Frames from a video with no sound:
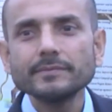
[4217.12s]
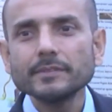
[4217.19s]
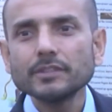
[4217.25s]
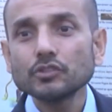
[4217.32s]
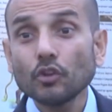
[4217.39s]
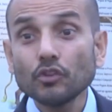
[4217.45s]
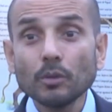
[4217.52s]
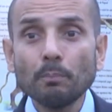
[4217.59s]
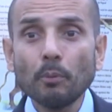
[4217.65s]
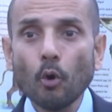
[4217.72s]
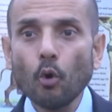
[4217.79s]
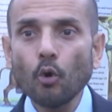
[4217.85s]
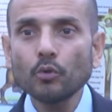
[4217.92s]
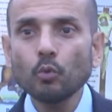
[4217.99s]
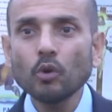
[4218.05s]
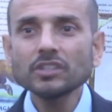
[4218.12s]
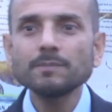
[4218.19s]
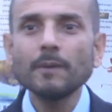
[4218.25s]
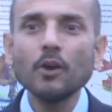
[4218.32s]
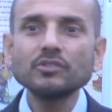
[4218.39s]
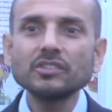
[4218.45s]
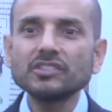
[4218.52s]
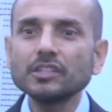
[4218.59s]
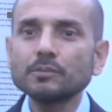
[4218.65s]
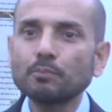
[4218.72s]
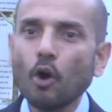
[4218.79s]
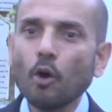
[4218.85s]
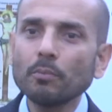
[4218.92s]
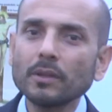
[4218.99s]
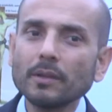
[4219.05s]
It's on the board. What's Moses'
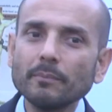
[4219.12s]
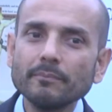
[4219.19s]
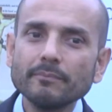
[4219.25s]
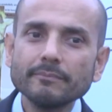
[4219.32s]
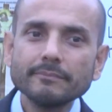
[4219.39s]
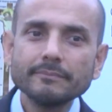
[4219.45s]
problem?